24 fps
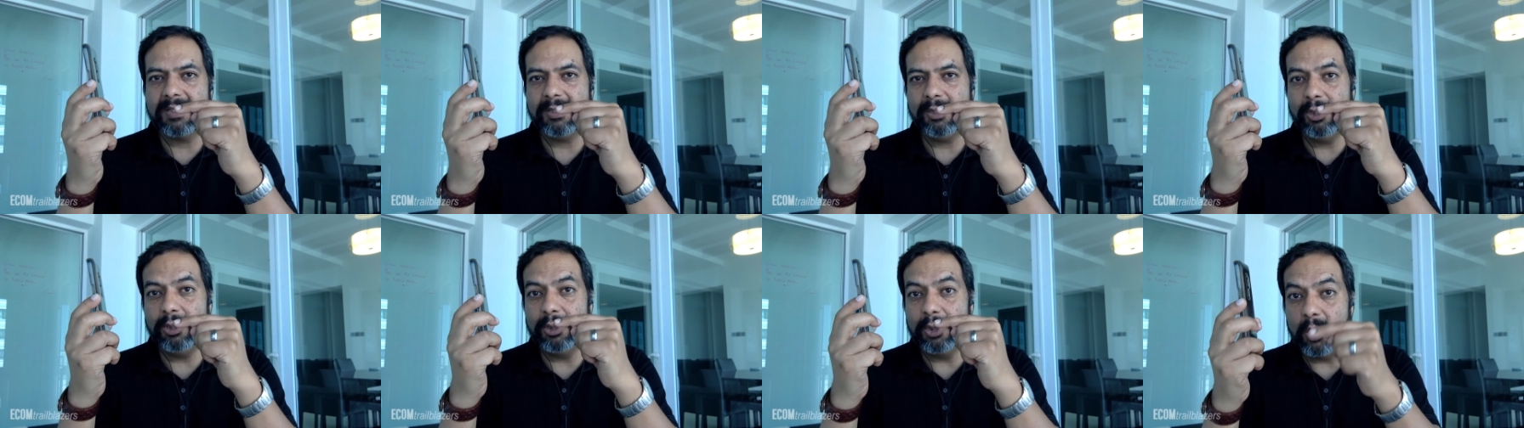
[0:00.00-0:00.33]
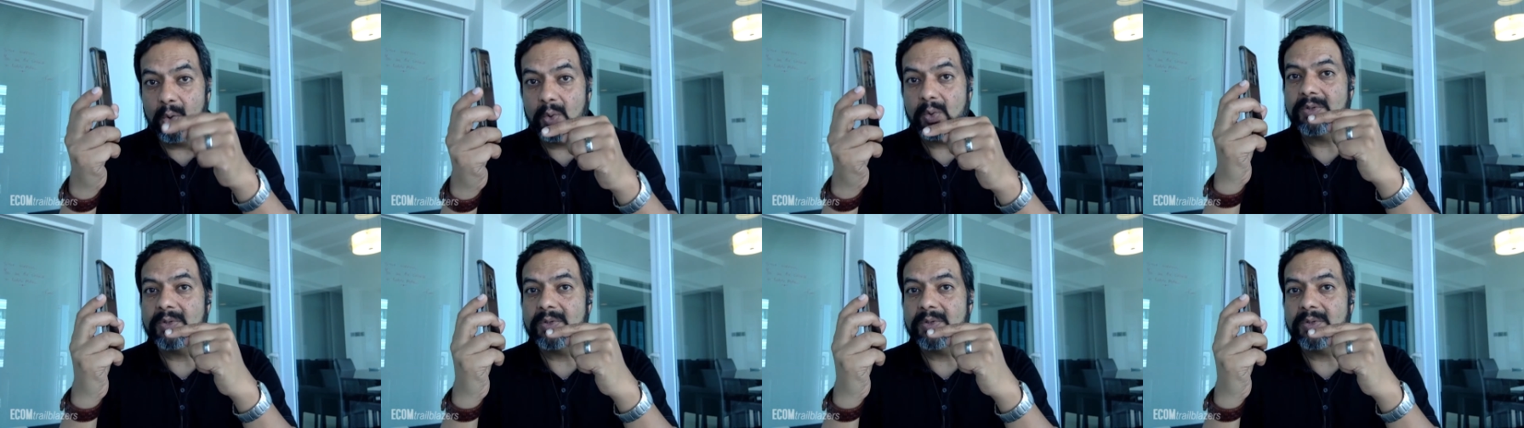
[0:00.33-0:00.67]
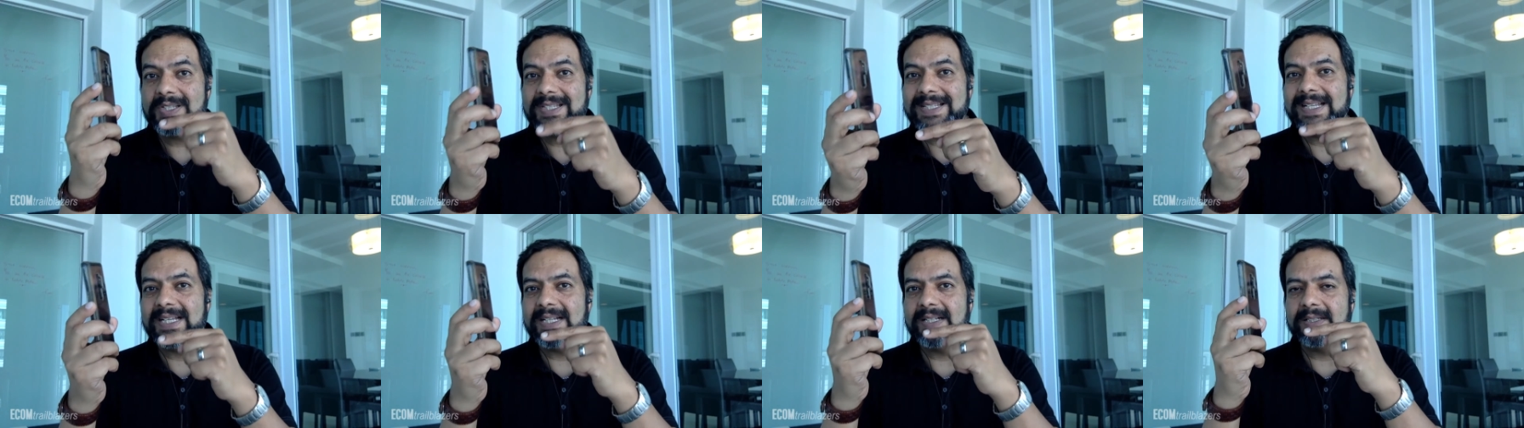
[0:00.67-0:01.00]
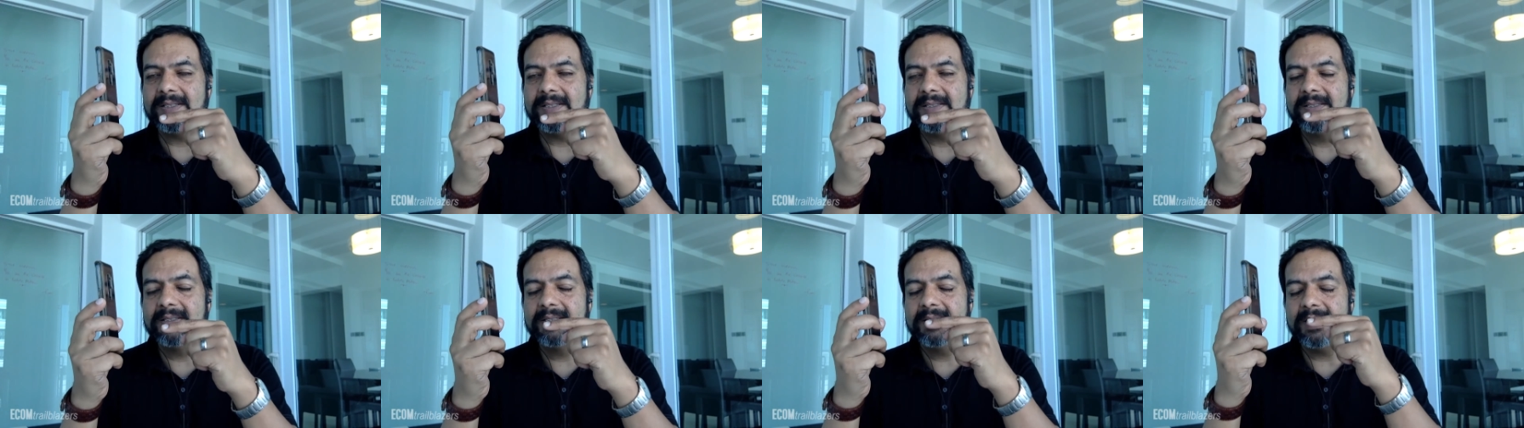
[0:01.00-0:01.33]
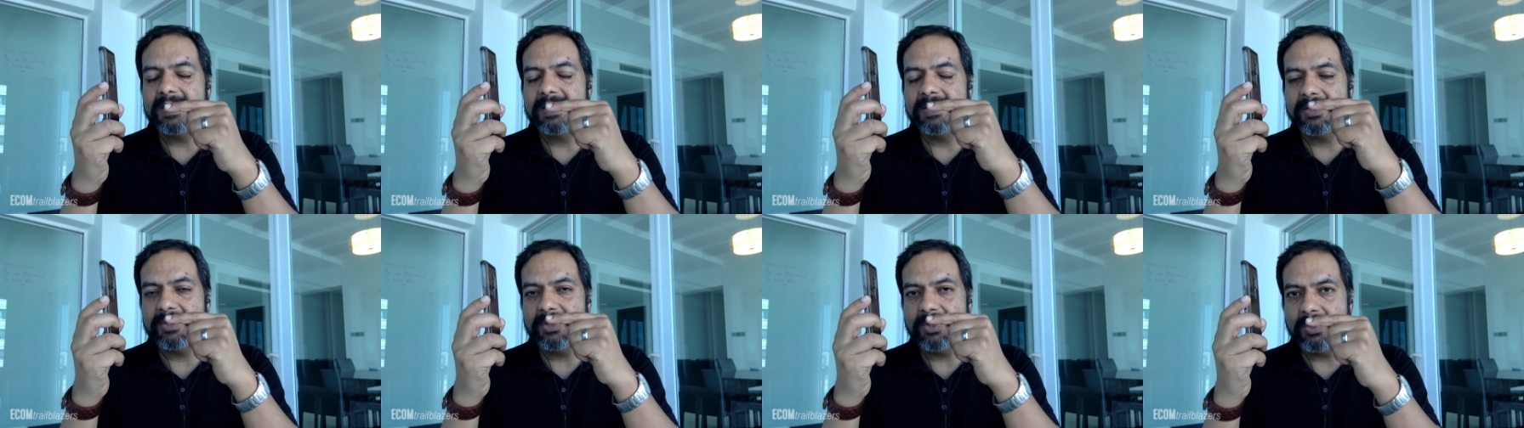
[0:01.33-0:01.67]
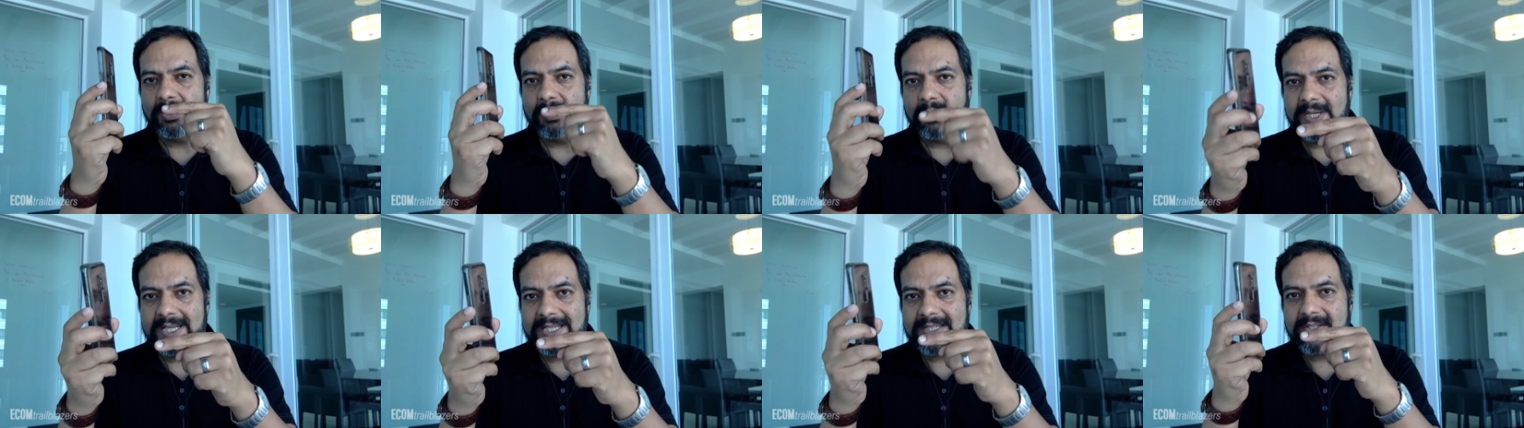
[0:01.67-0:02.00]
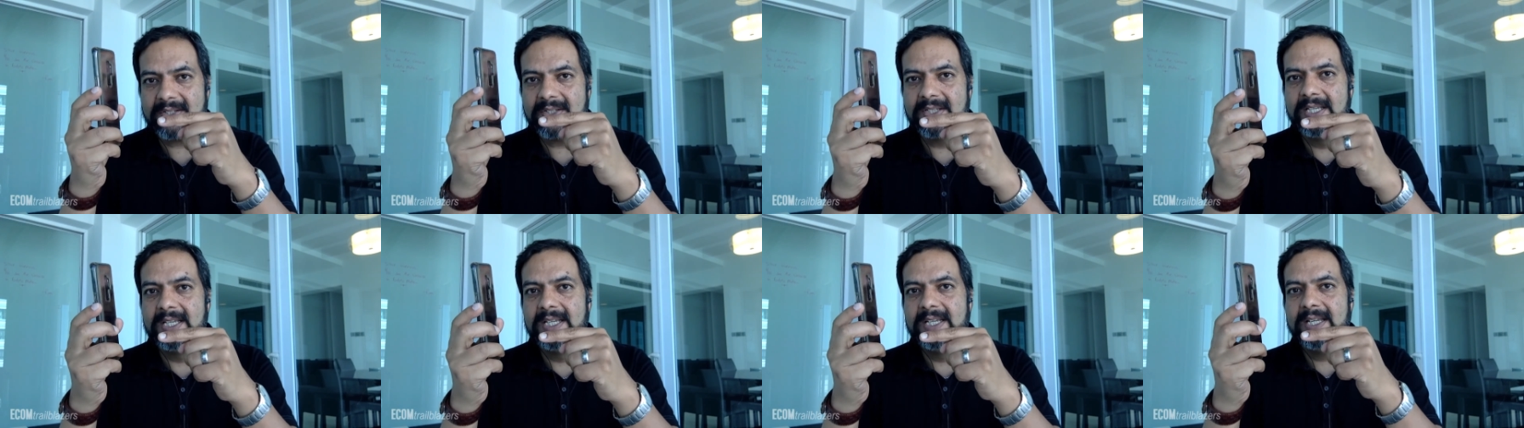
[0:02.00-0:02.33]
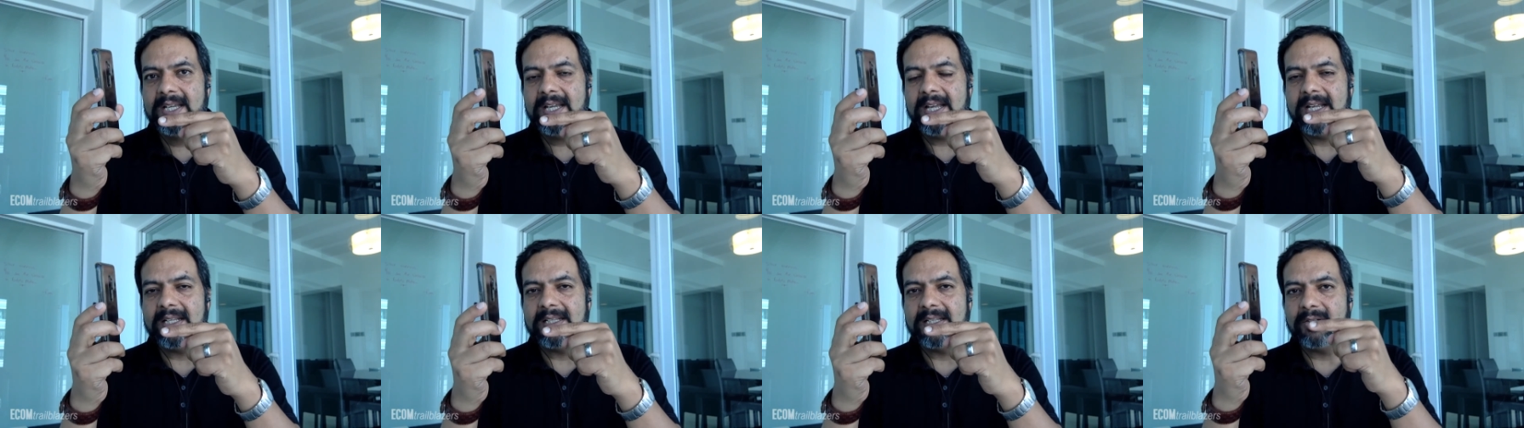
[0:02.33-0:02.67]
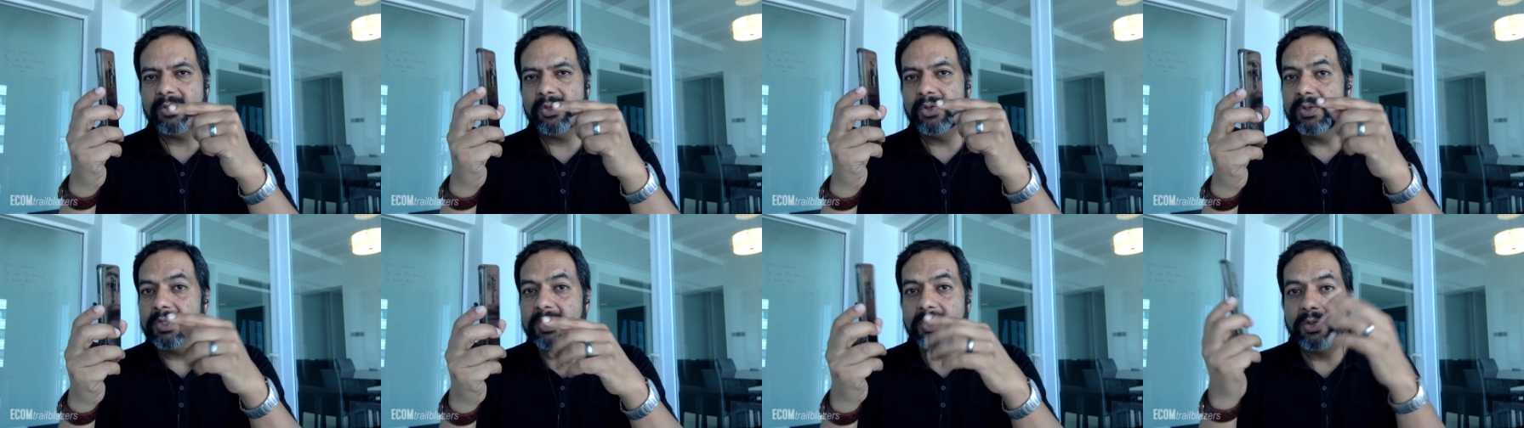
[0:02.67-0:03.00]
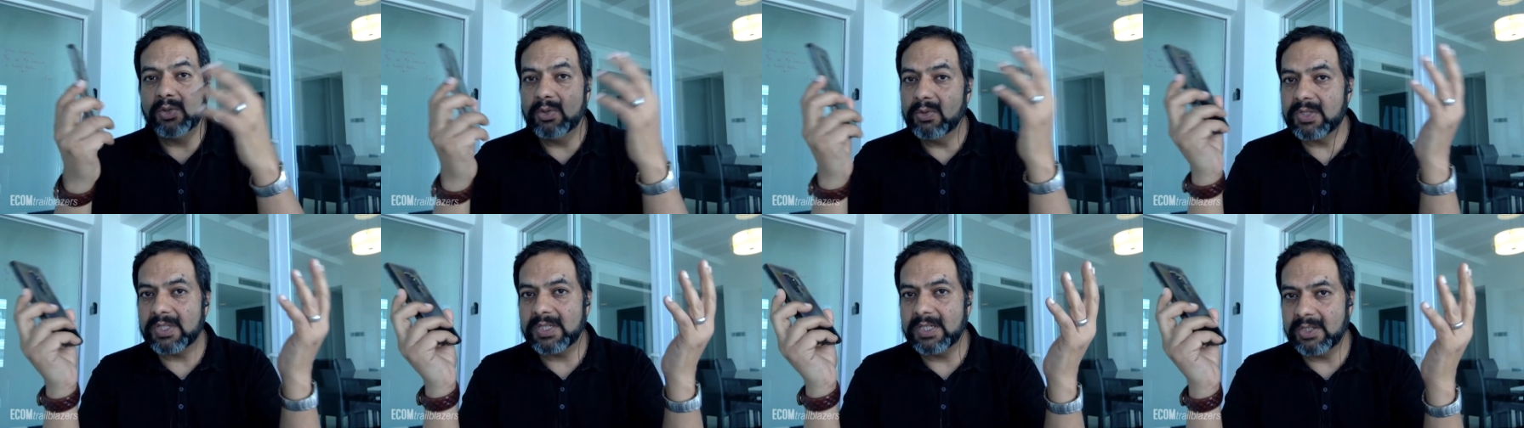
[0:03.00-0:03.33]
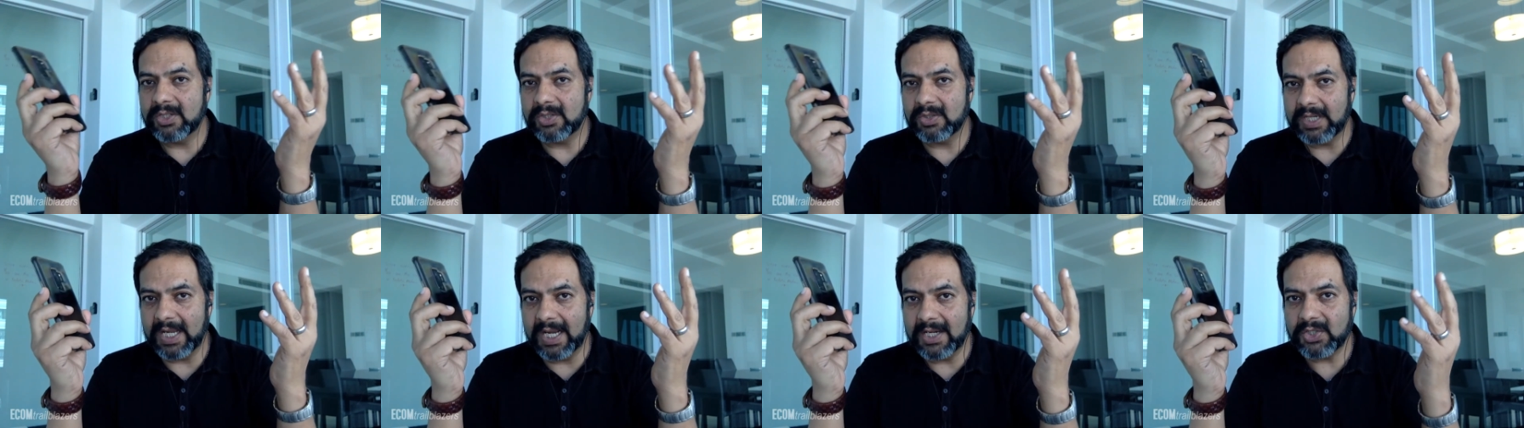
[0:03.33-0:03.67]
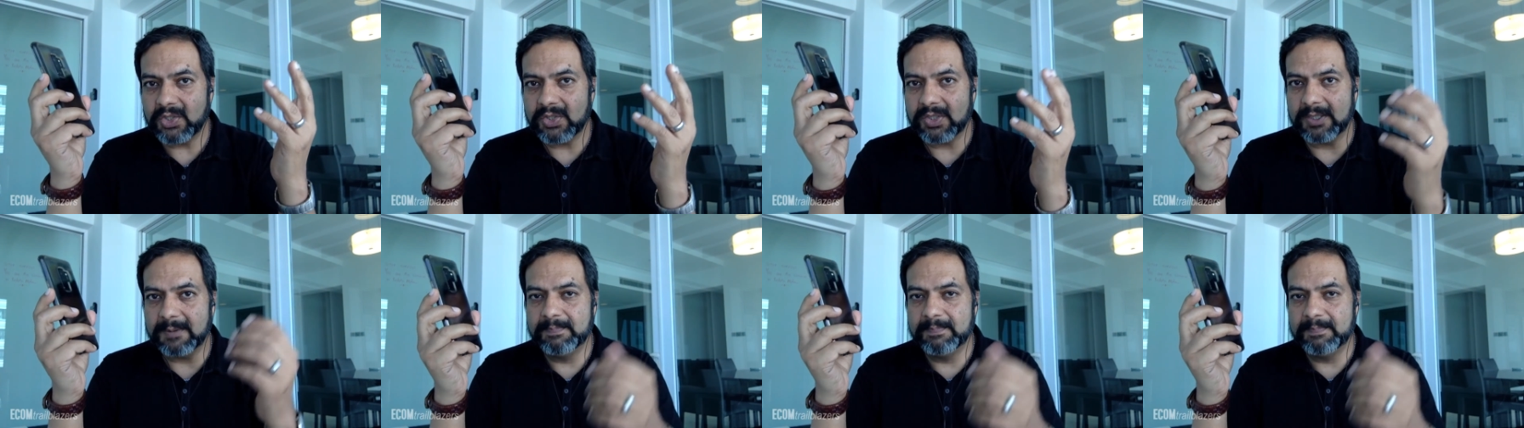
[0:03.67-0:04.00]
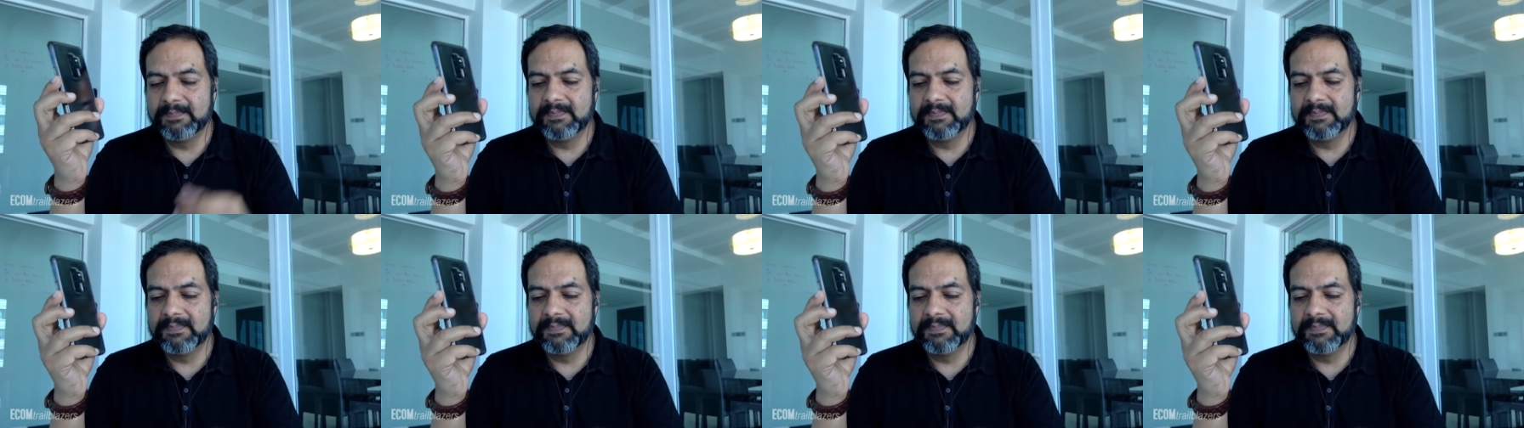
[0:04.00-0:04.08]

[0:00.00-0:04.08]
local cell in the US, and then you can use it internationally.